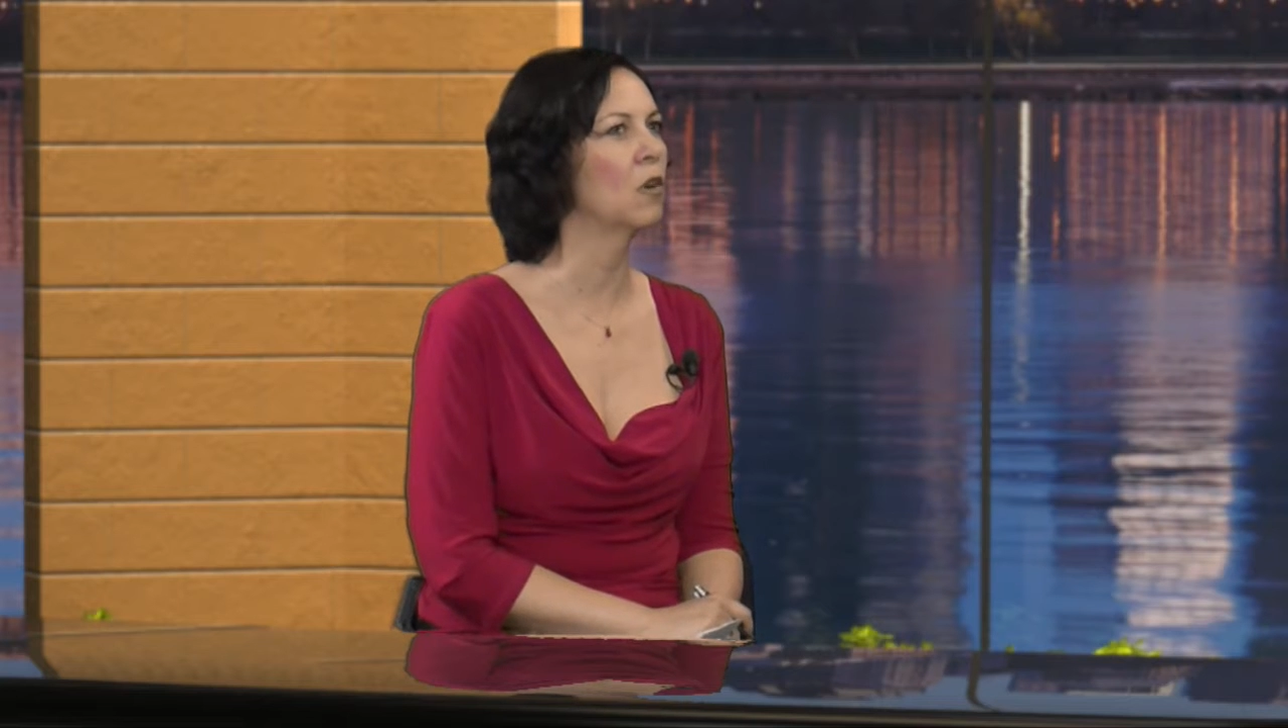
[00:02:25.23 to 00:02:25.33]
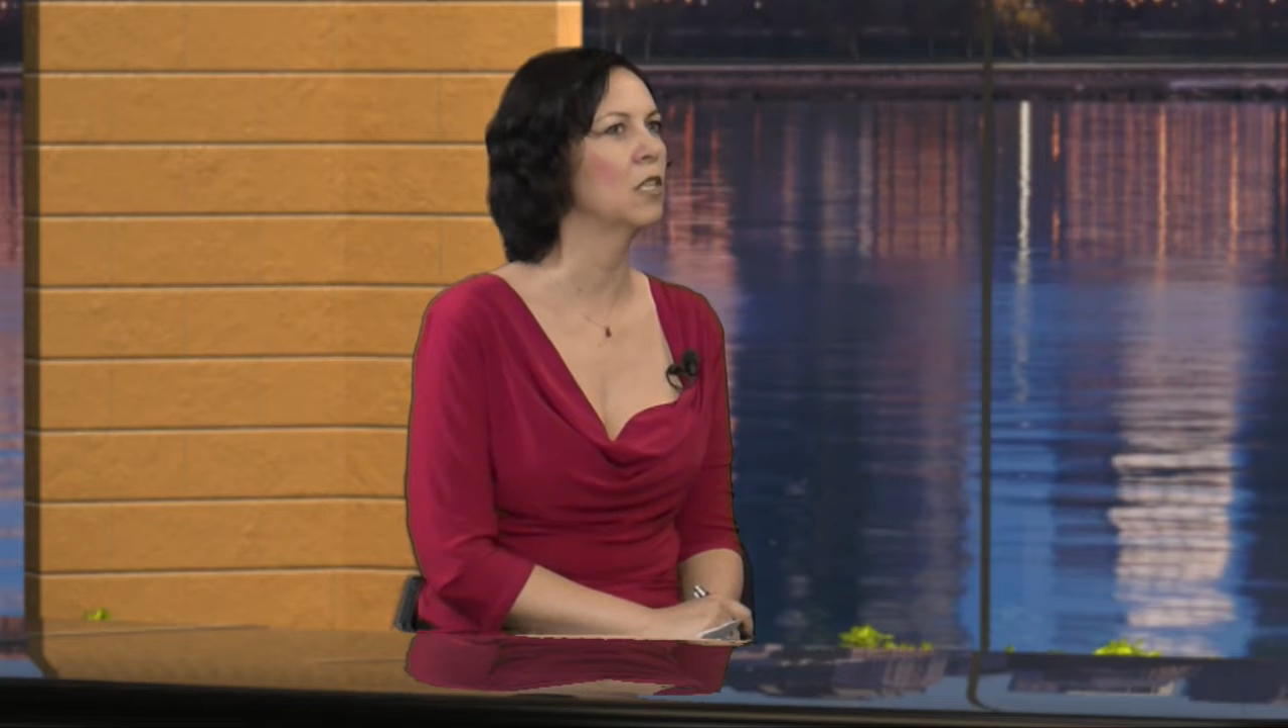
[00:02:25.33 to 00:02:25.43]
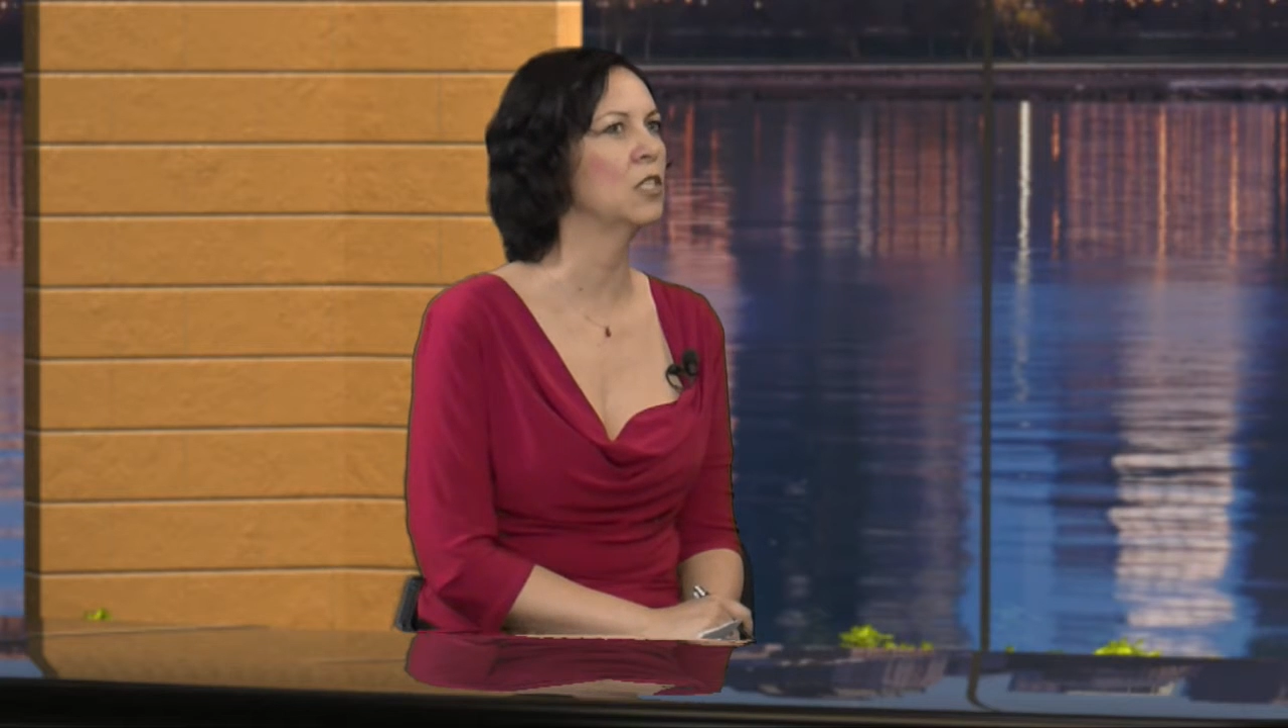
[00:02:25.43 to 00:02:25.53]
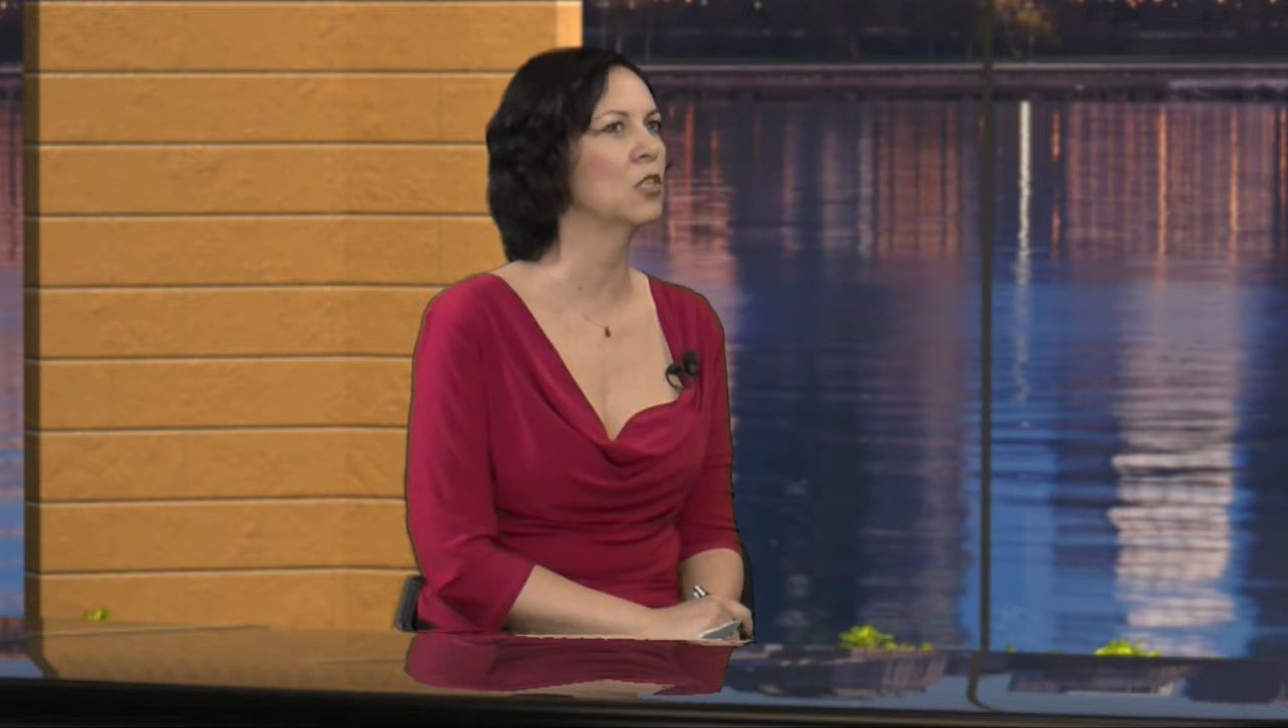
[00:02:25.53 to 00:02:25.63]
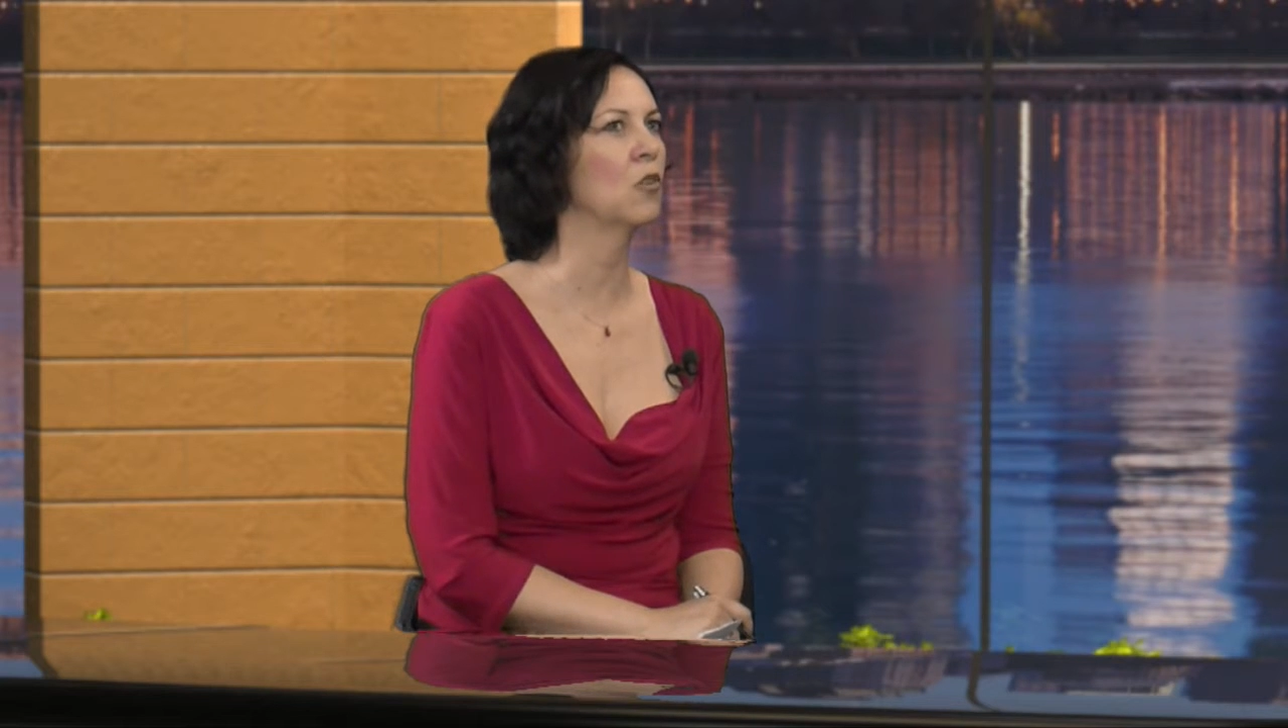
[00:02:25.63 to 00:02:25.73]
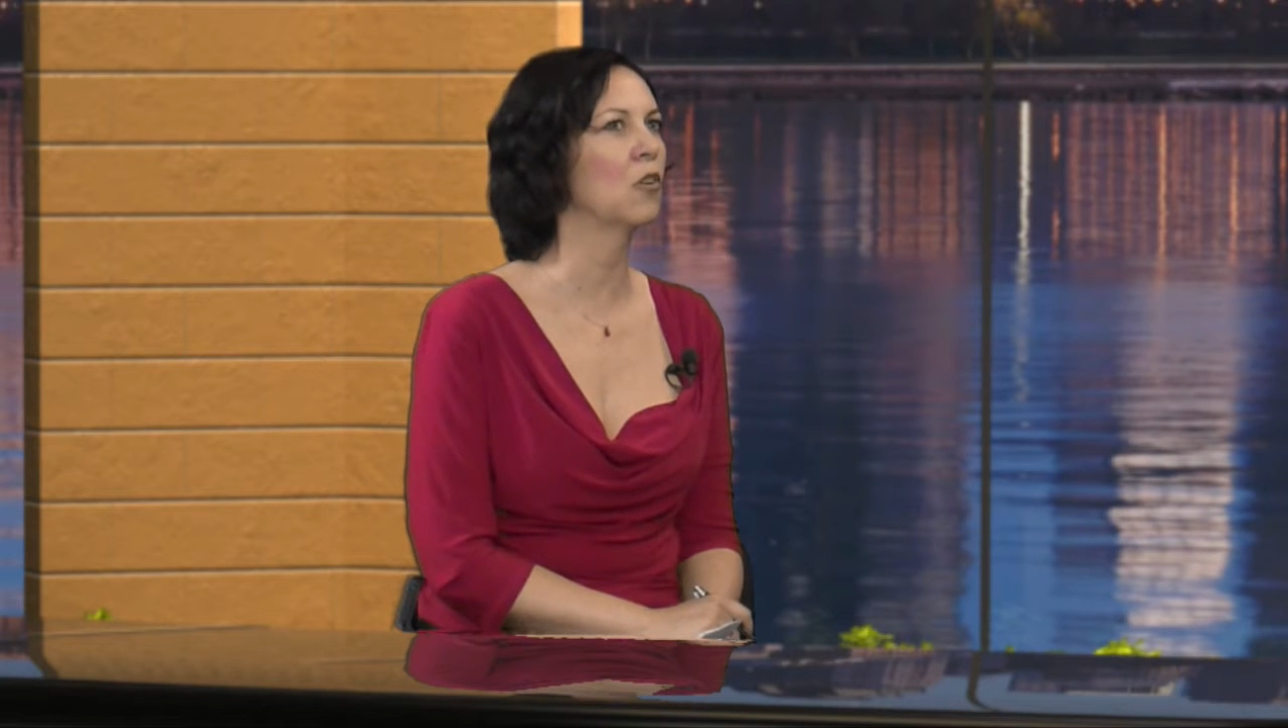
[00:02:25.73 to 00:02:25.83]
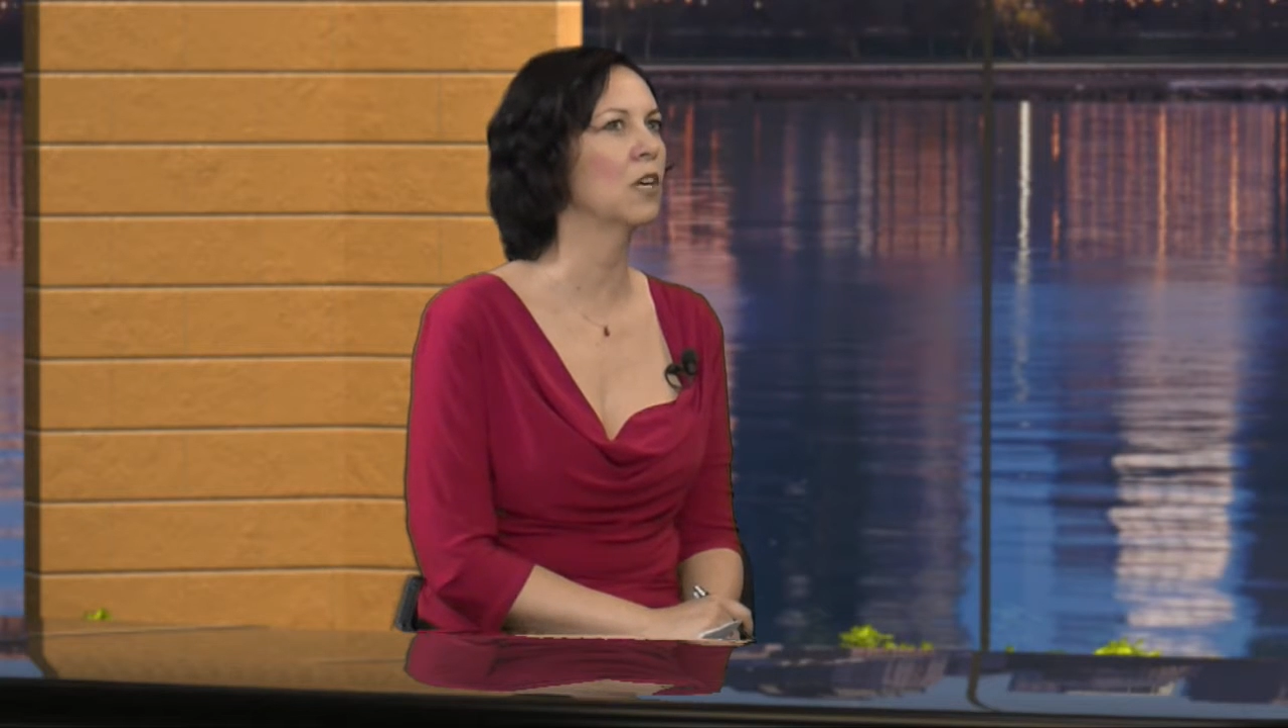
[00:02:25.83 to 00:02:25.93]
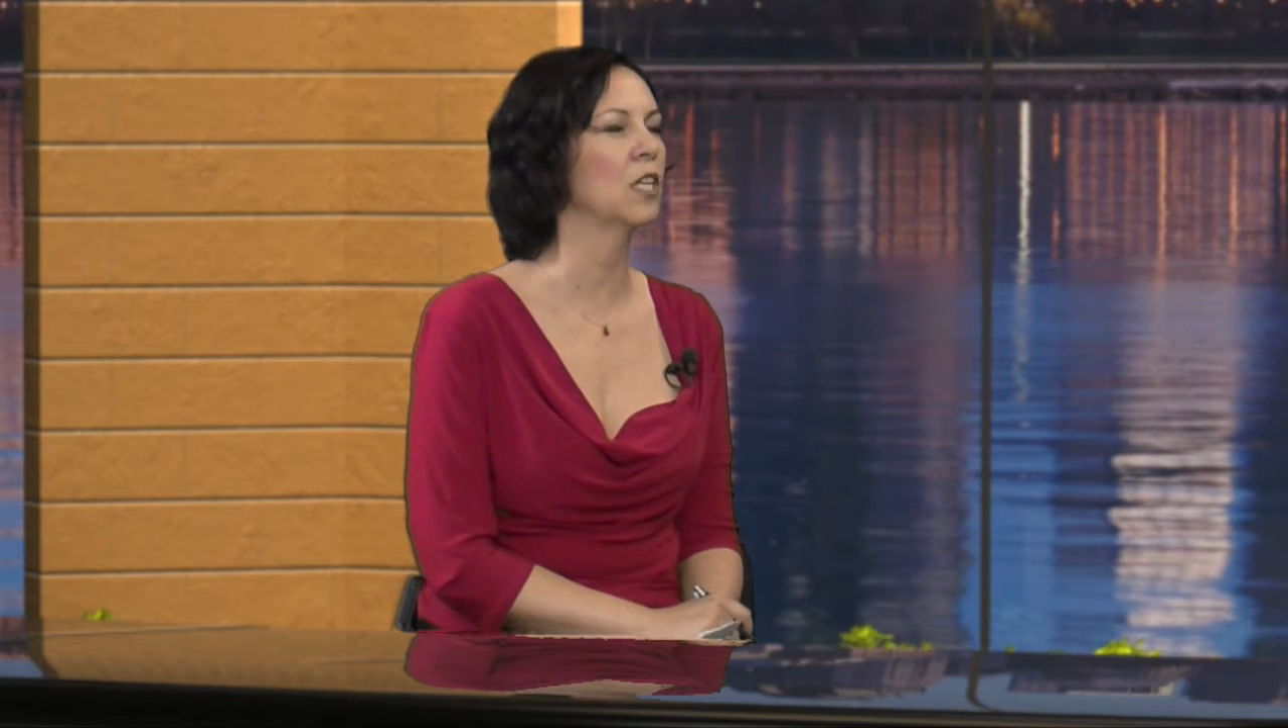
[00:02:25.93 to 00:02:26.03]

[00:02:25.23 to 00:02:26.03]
is your